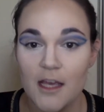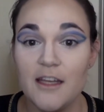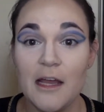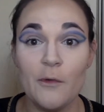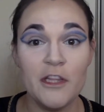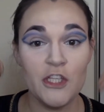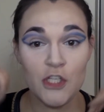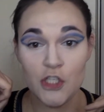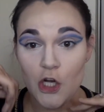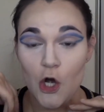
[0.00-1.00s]
Now in the
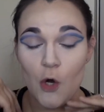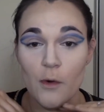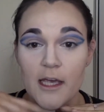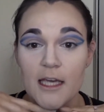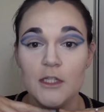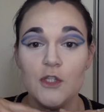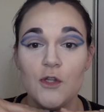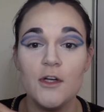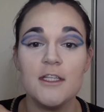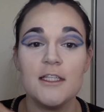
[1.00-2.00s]
show, it
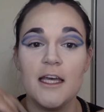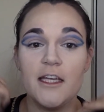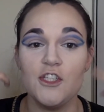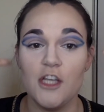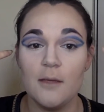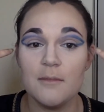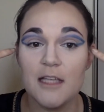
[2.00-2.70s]
looks like James